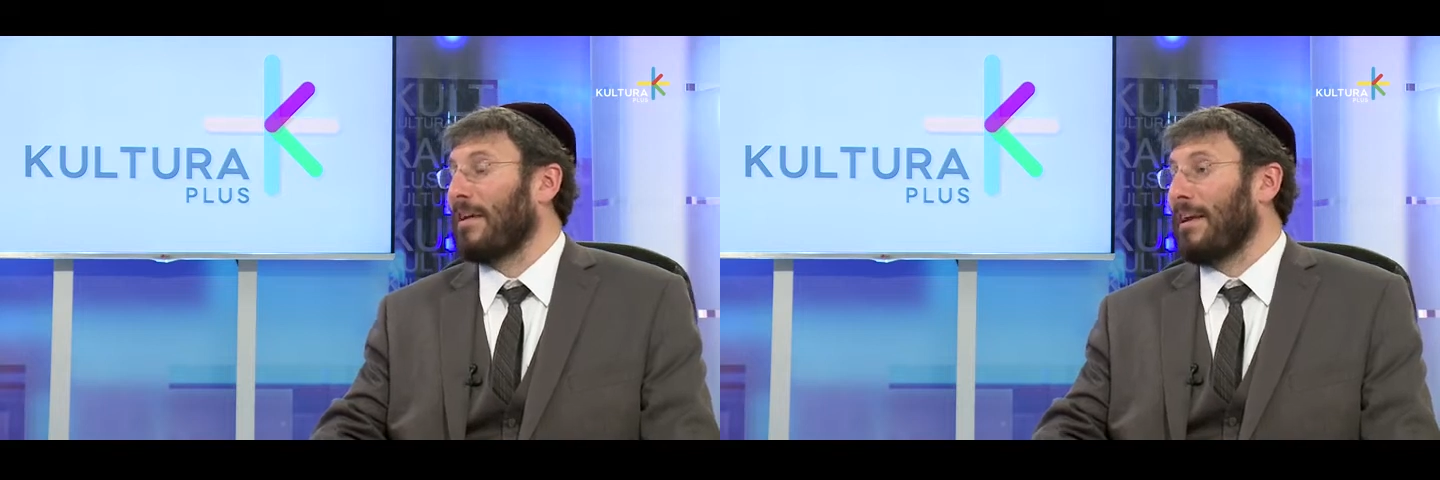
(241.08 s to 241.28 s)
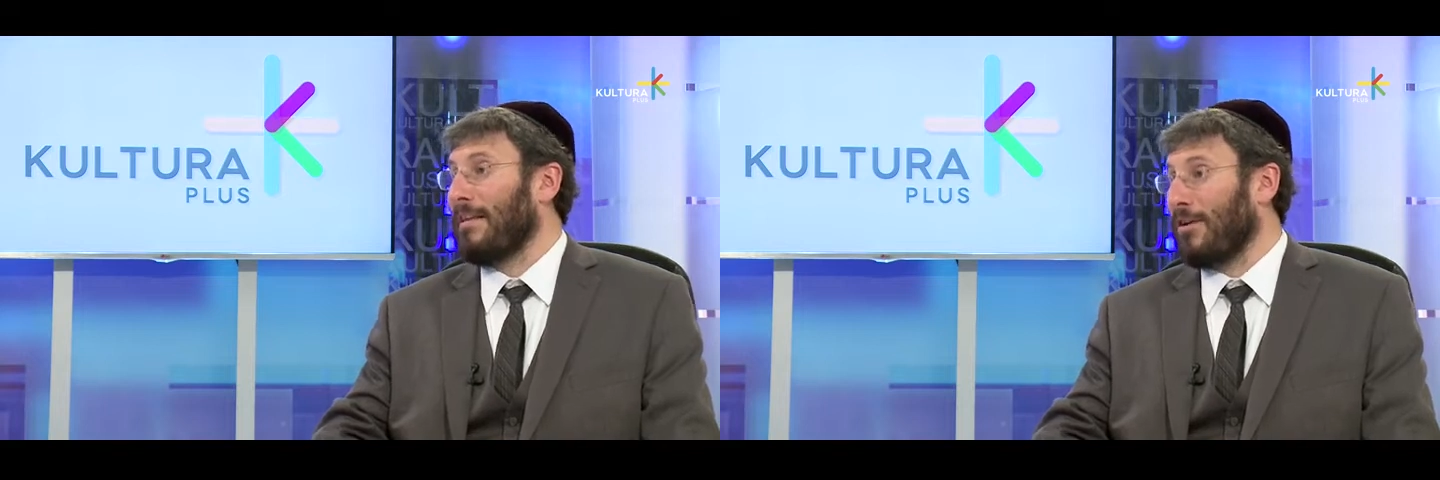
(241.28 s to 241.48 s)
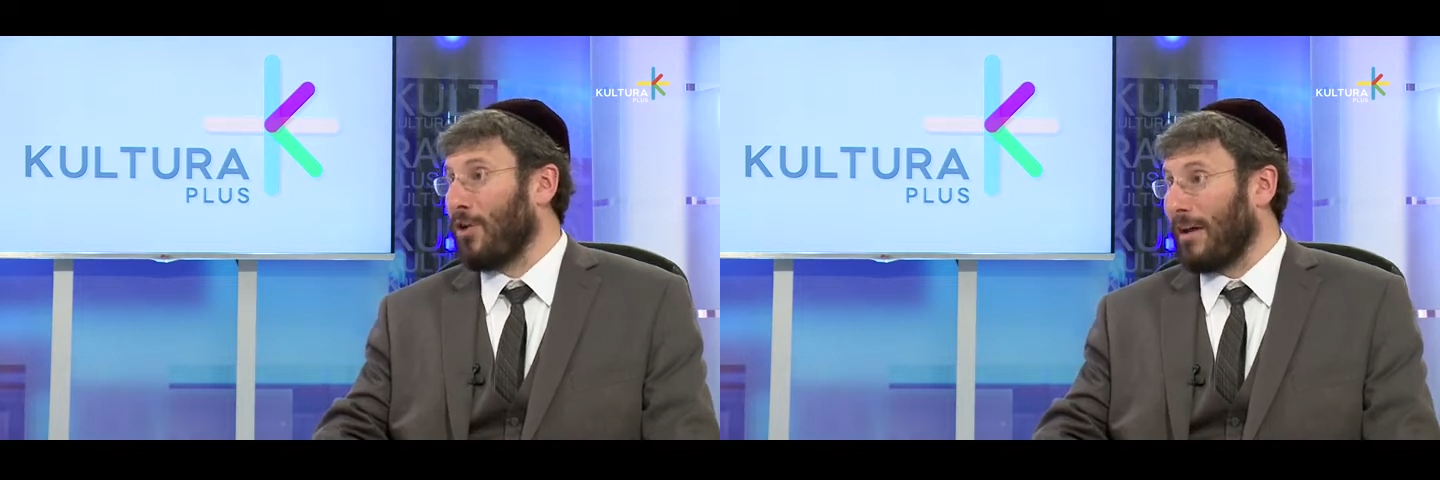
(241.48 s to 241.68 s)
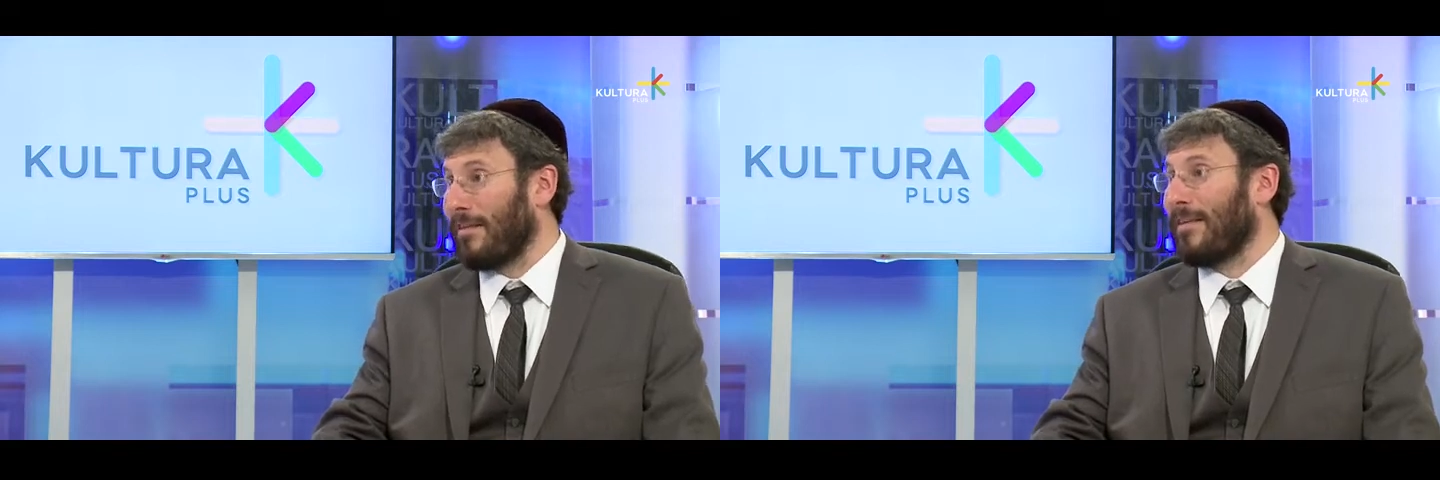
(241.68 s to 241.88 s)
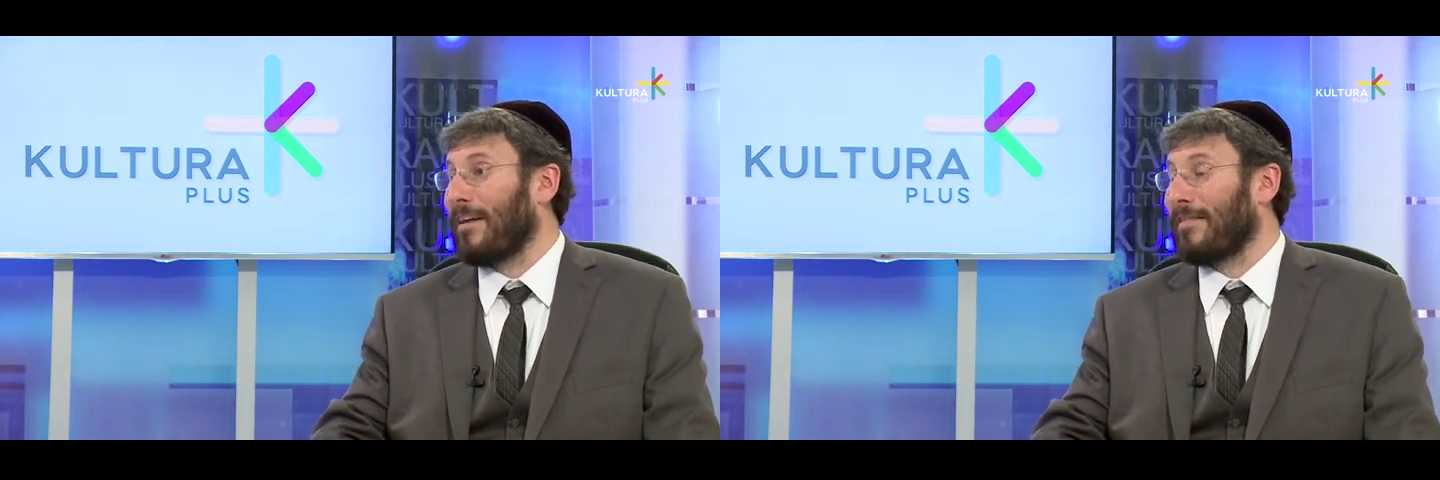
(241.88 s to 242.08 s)
in the United
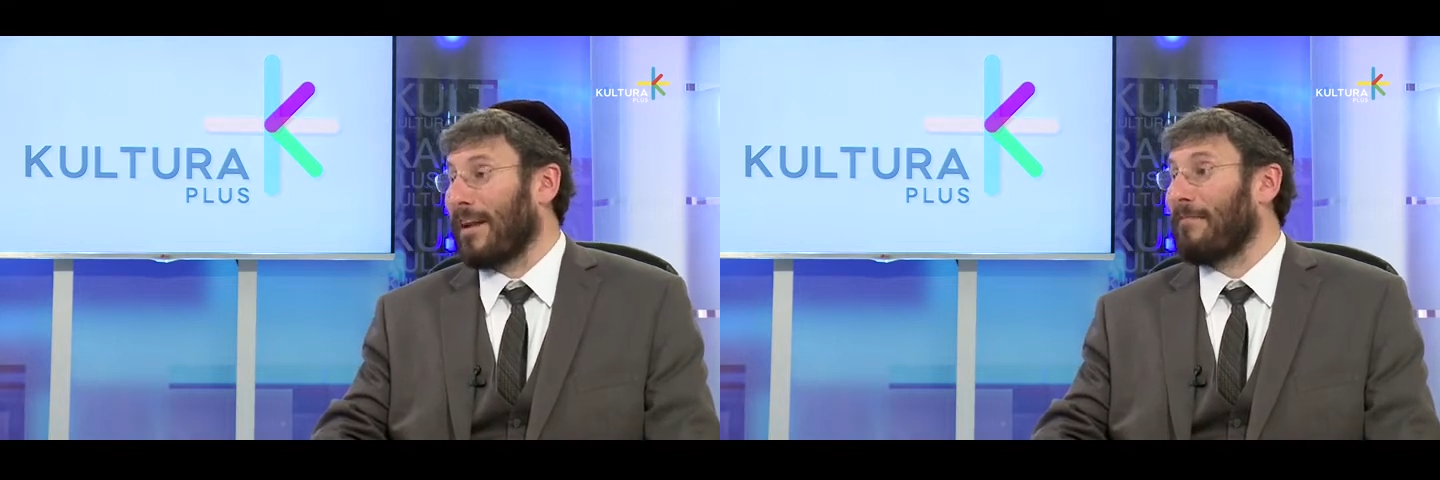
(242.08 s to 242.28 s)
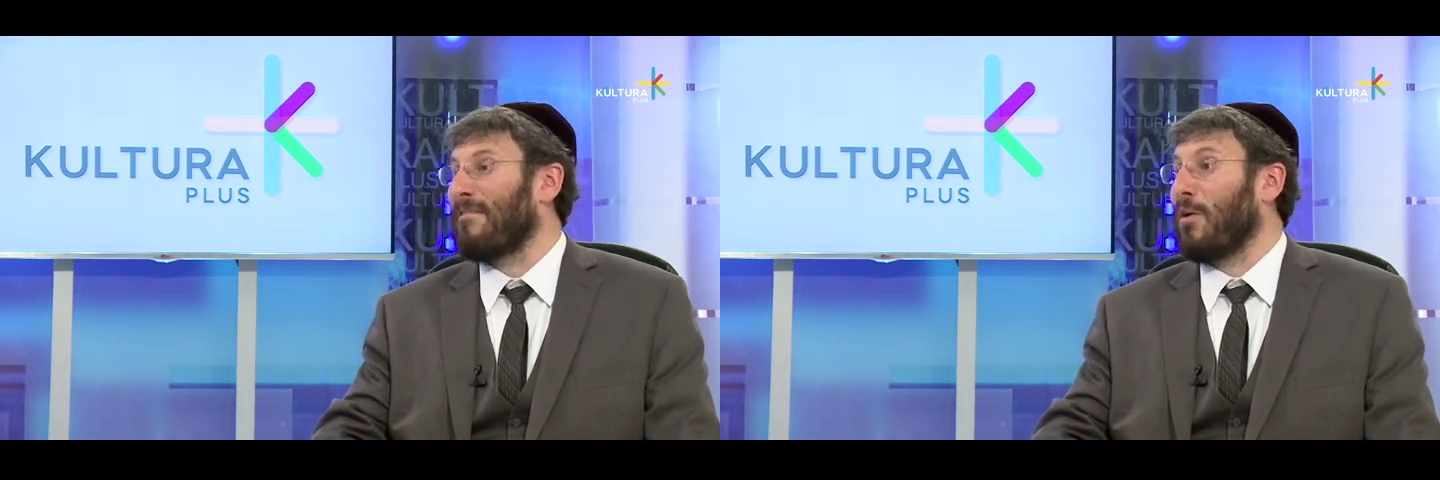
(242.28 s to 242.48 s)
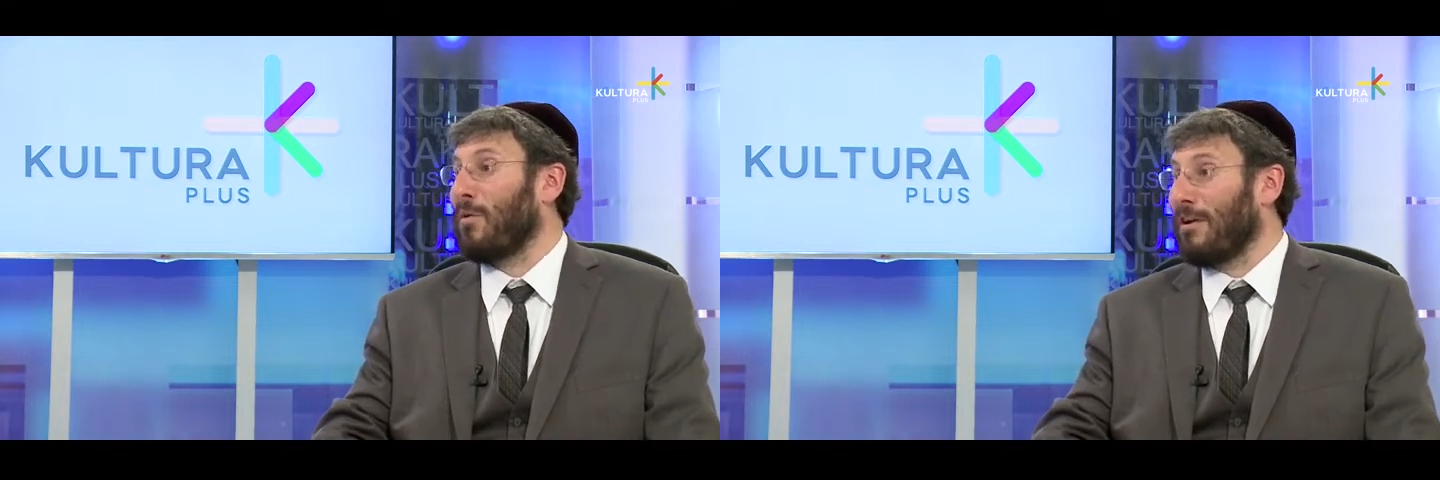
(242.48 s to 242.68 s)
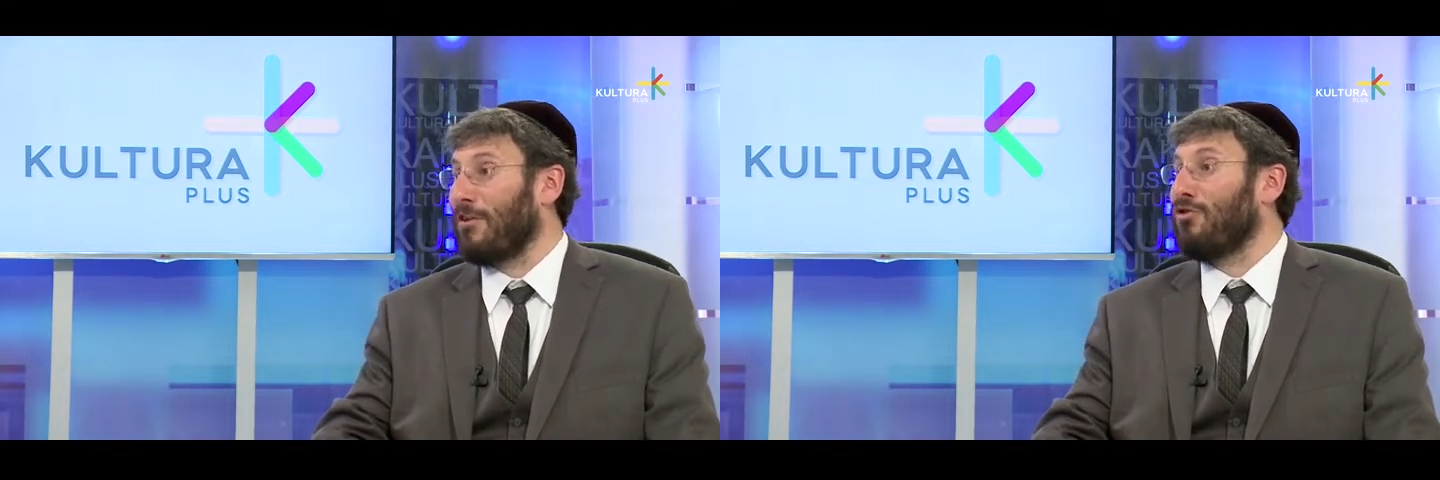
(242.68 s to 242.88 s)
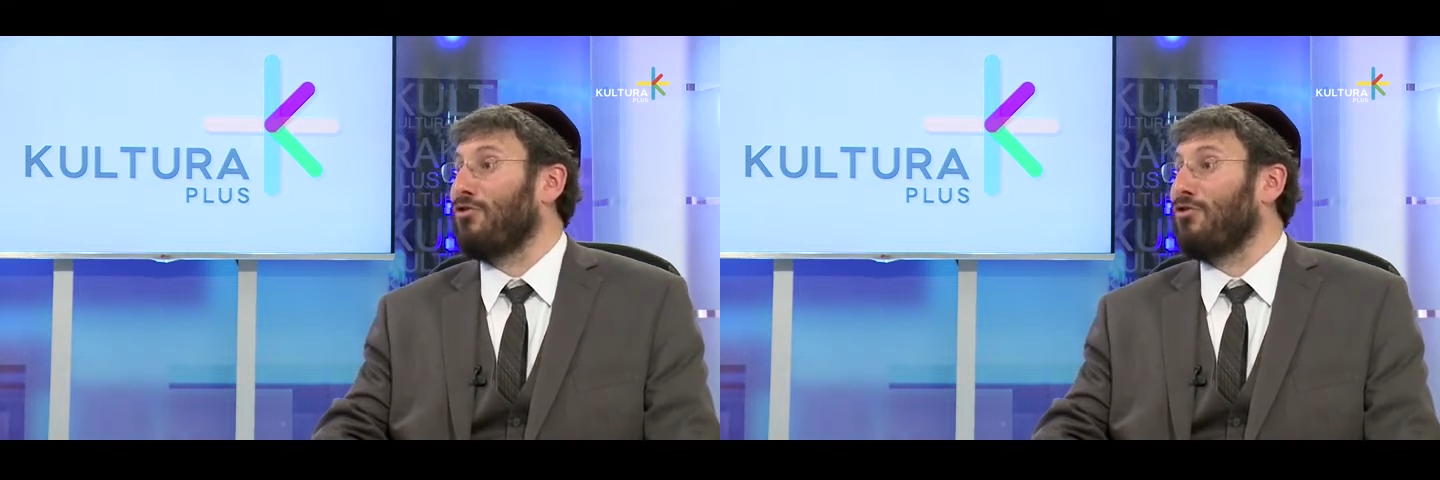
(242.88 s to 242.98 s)
States that have very